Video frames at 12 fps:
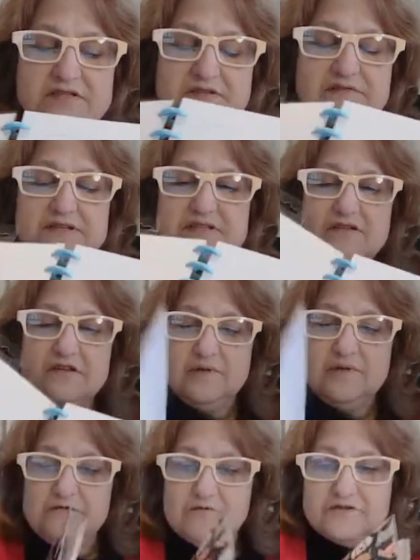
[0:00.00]
So this is going to
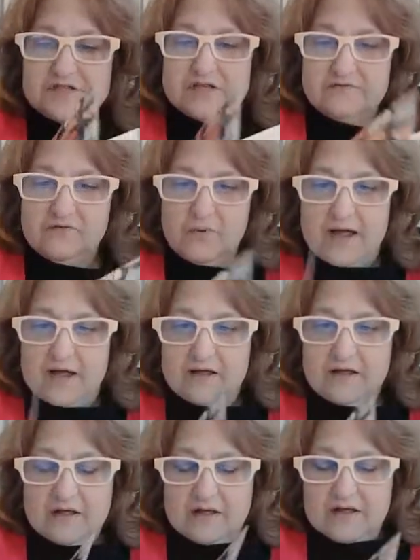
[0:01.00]
be the first giveaway
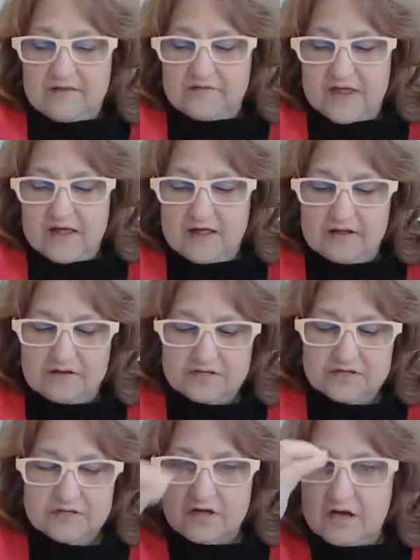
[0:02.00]
at the end
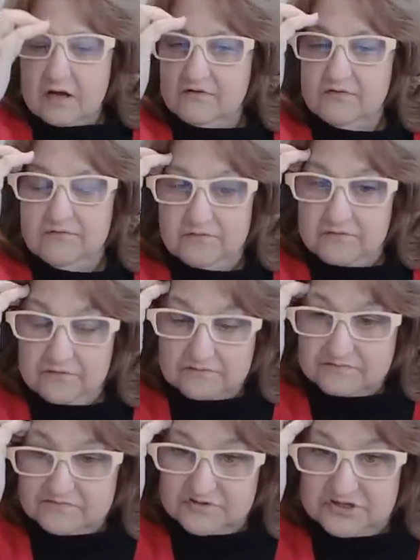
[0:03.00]
of
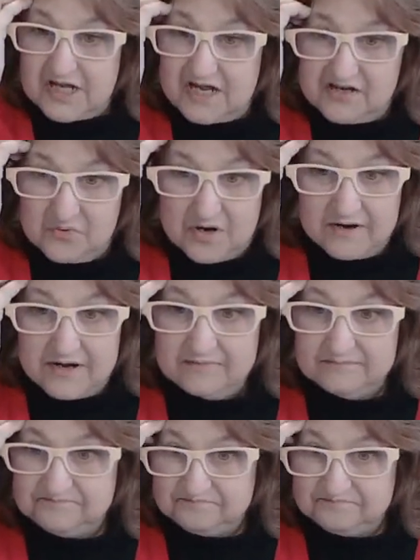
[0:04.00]
January